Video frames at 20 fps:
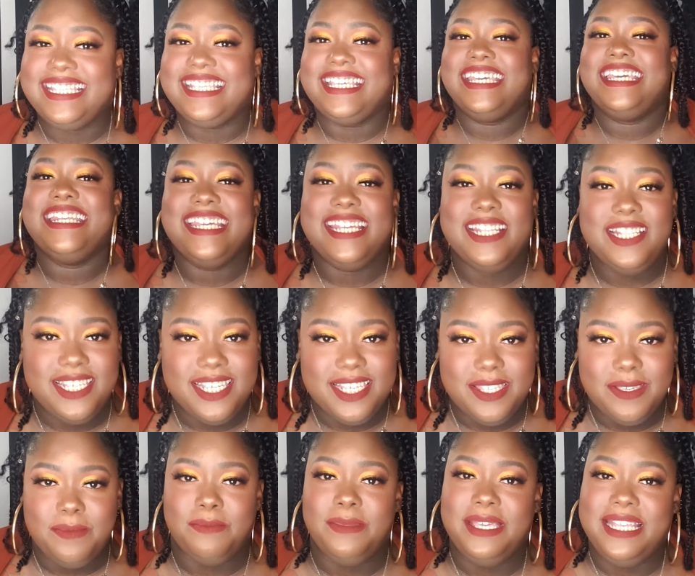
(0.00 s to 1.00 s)
get into the
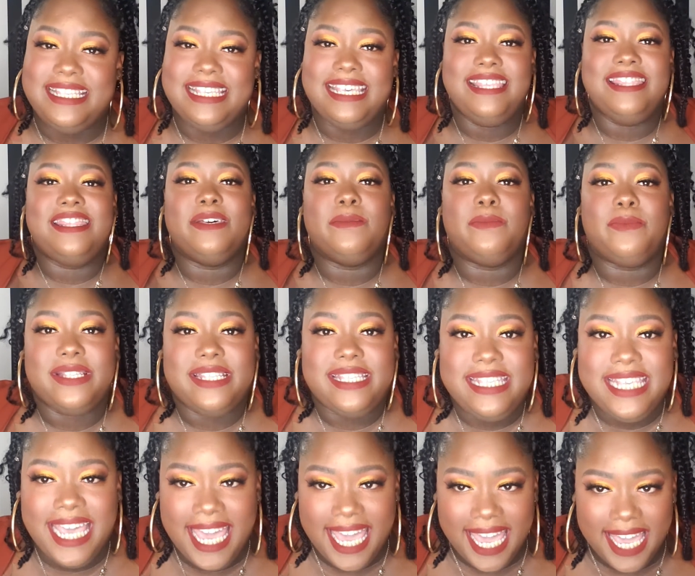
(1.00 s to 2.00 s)
meat and the
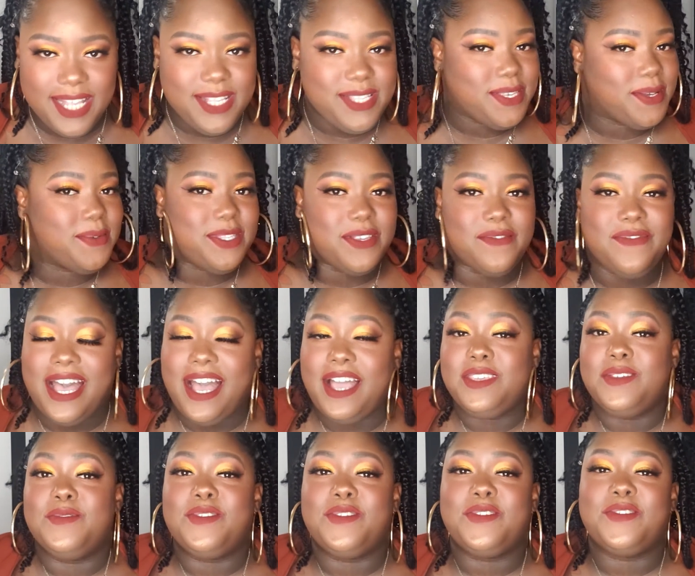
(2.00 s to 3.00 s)
potatoes of how
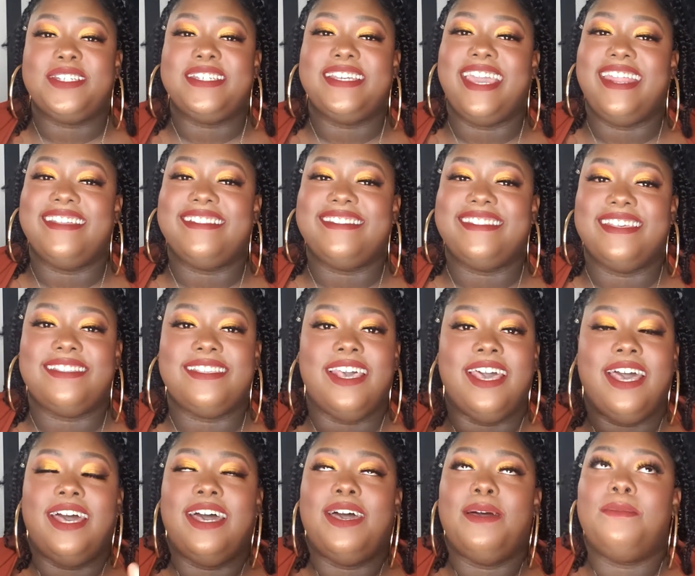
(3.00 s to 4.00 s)
you created this
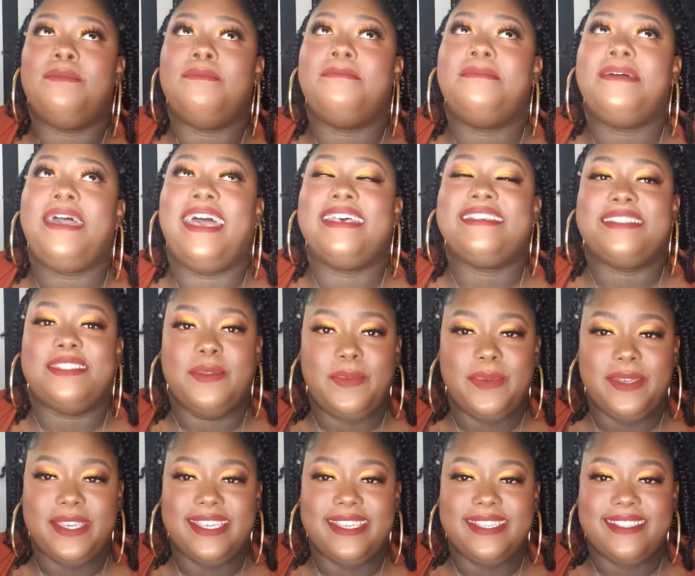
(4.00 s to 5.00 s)

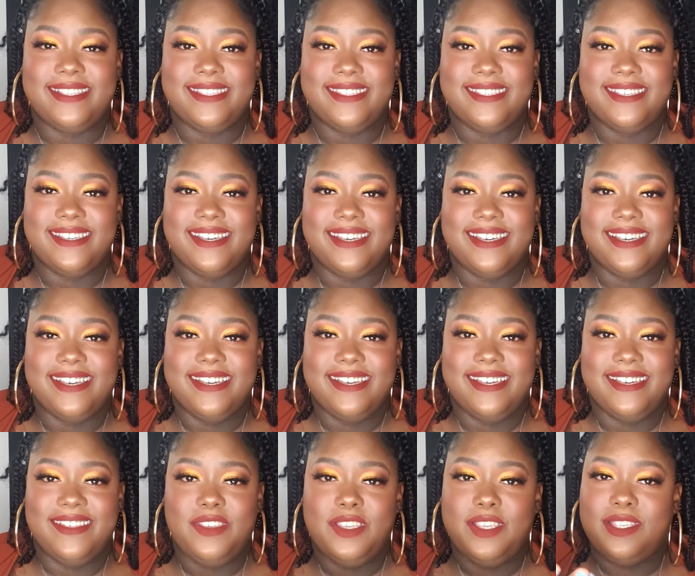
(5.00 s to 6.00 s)
masterpiece,
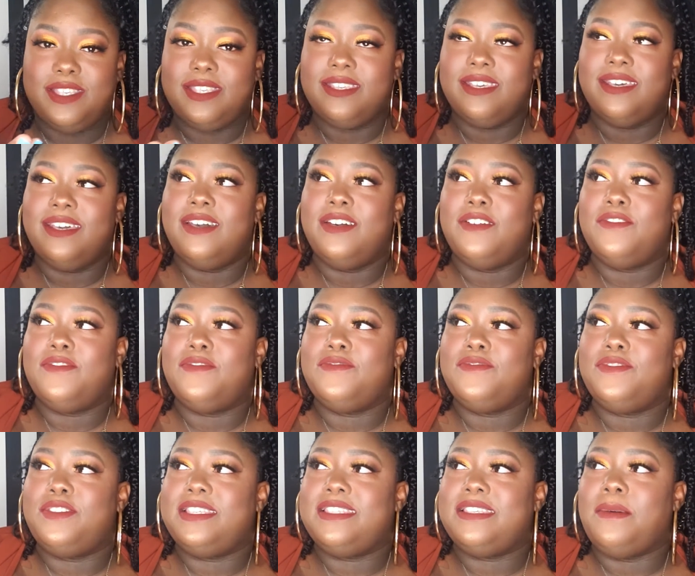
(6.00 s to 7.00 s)
this
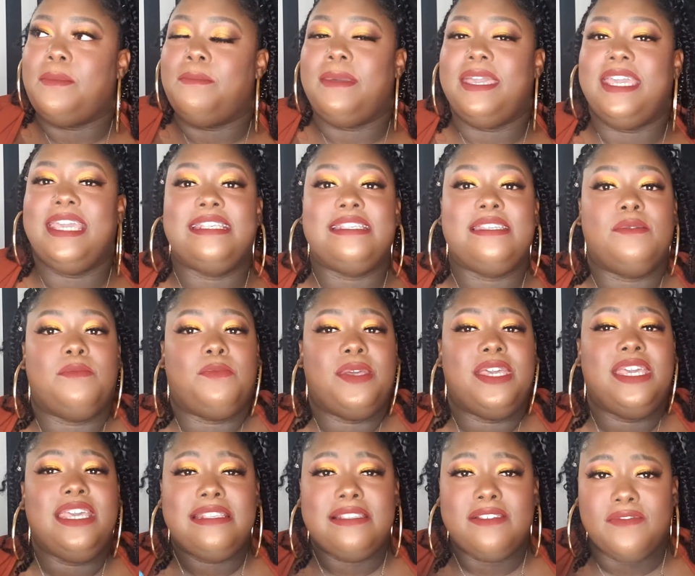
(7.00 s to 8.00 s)
amazing
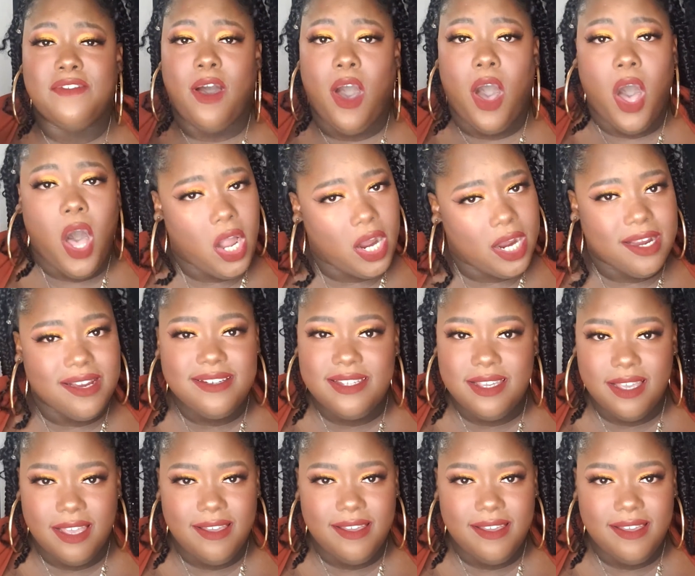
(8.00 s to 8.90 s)
piece of art.